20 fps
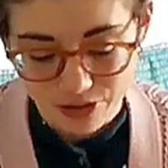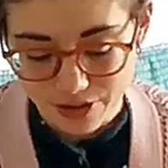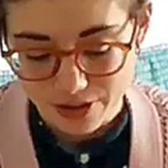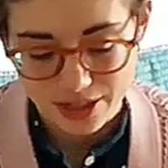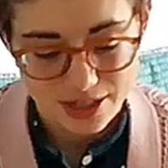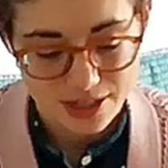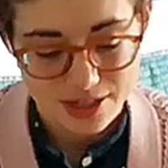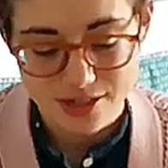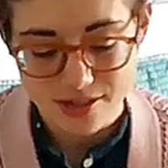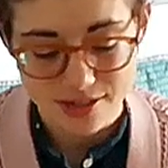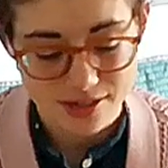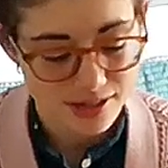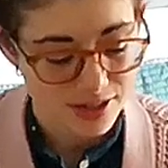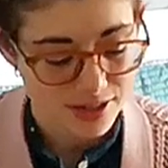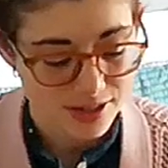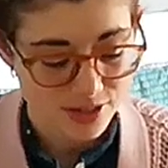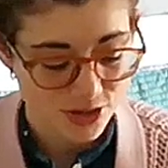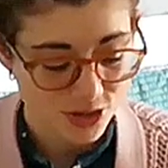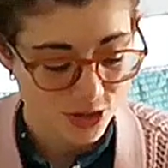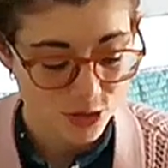it is
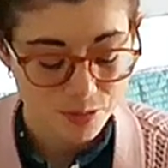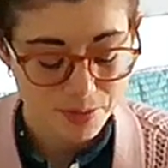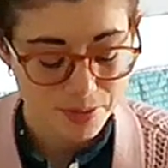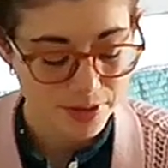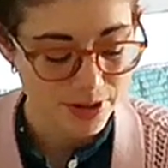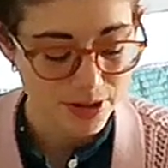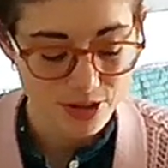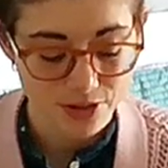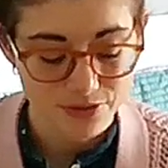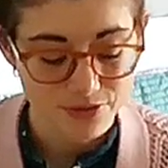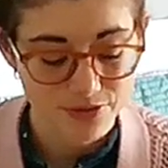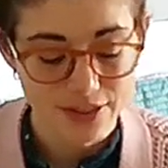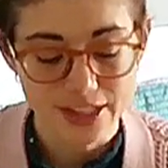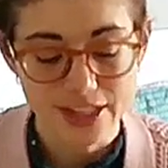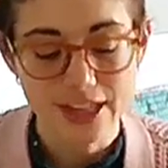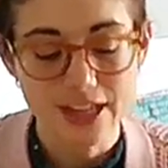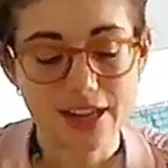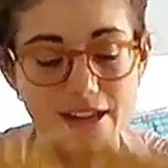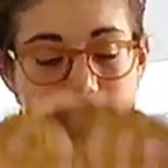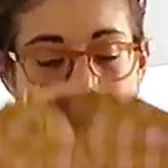super lovely,
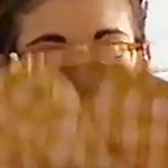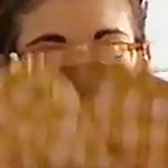and